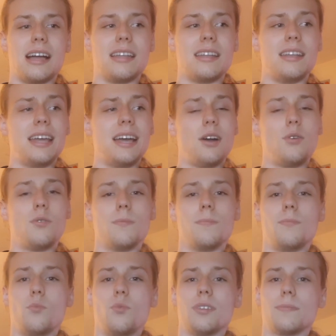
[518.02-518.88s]
Now,
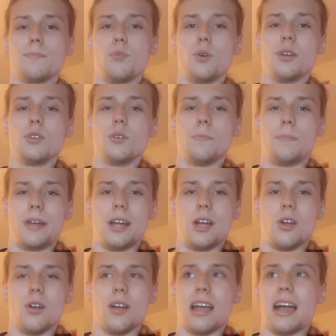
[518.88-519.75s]
with Brother
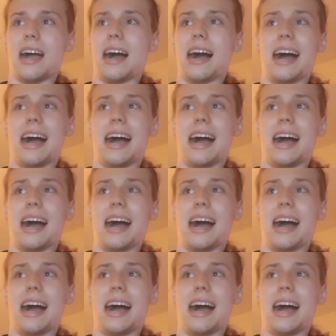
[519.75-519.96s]
Bear,